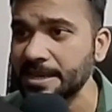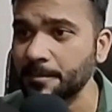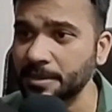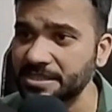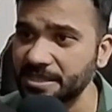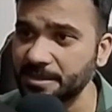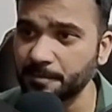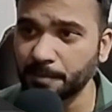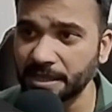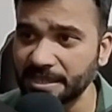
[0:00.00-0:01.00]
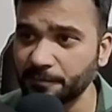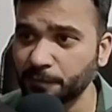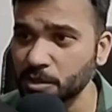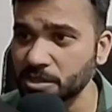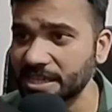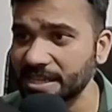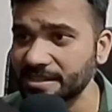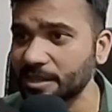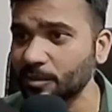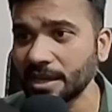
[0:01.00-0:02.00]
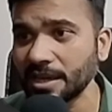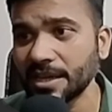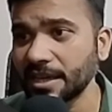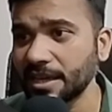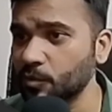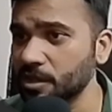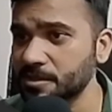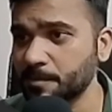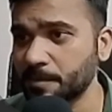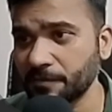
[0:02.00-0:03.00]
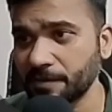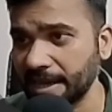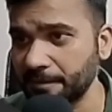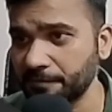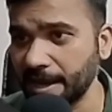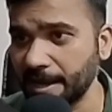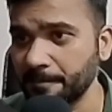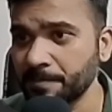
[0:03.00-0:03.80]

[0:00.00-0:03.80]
but in PostgreSQL it works perfectly fine.